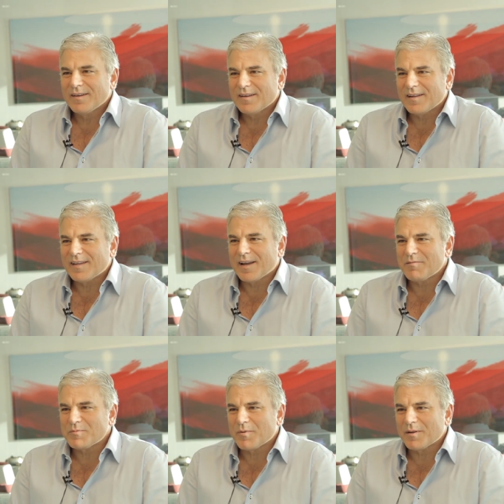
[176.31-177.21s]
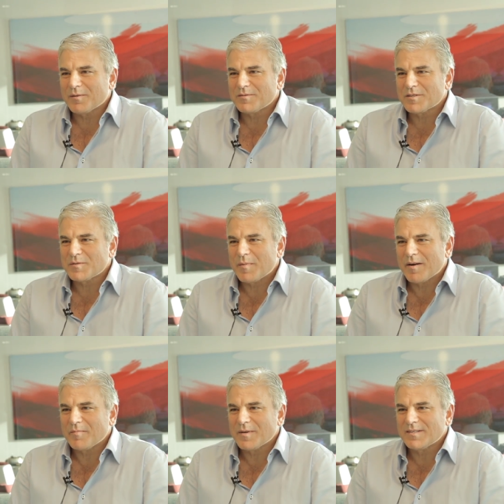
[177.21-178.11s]
And I think I was one of those
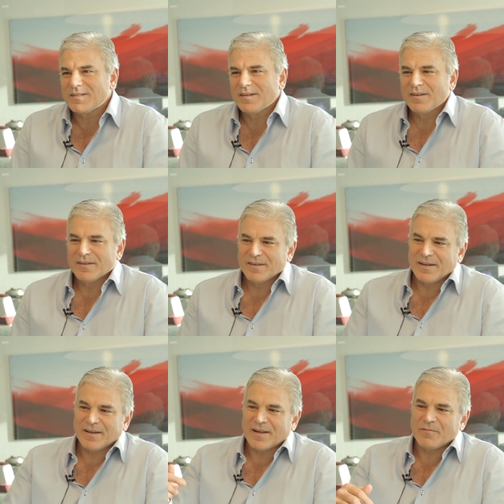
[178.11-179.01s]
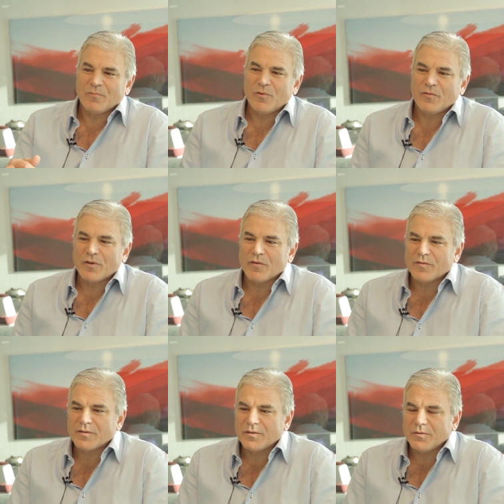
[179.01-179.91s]
experiments, and I moved
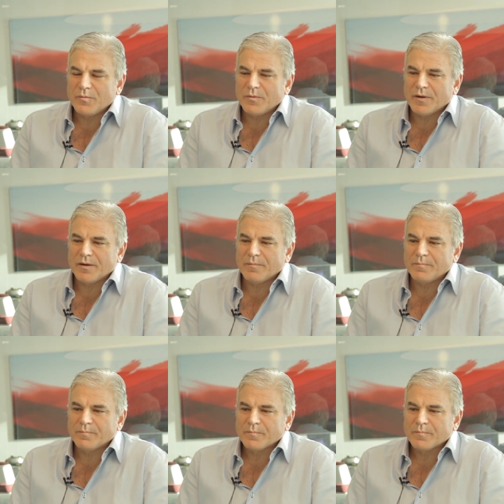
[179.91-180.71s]
over to um,